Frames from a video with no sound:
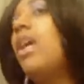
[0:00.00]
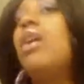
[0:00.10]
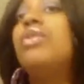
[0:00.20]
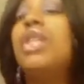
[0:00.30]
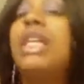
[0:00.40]

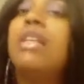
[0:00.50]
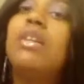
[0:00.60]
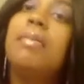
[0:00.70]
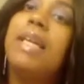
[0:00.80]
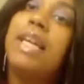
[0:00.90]
Ultra
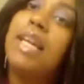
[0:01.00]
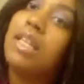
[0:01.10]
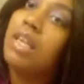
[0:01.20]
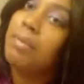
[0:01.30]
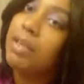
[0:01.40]

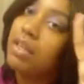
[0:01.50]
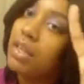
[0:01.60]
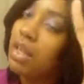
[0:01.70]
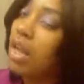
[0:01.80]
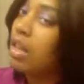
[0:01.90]
Doobie,
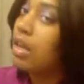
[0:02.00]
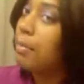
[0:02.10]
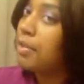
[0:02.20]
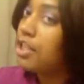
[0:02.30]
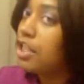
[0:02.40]
the color
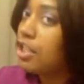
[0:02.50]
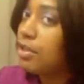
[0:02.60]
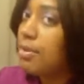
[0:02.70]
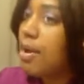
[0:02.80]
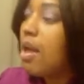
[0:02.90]
number
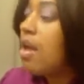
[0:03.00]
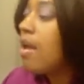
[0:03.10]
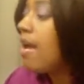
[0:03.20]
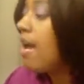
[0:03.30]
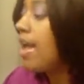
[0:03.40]
2
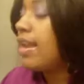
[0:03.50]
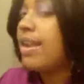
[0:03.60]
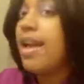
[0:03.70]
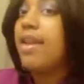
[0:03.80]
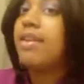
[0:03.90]

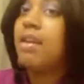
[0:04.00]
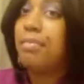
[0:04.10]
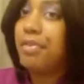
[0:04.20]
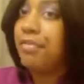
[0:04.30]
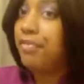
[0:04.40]
and not
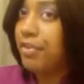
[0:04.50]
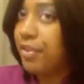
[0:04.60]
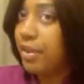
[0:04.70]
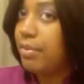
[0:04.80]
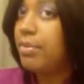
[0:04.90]
number
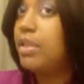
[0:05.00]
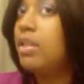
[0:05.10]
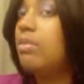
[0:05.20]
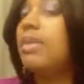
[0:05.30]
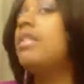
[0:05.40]
4, which
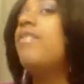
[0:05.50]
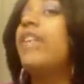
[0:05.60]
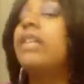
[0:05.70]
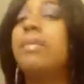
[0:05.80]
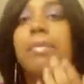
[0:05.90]
is what the
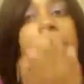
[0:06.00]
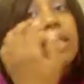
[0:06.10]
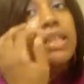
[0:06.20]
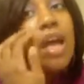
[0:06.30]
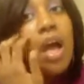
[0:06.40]
first one
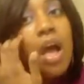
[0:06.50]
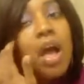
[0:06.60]
was.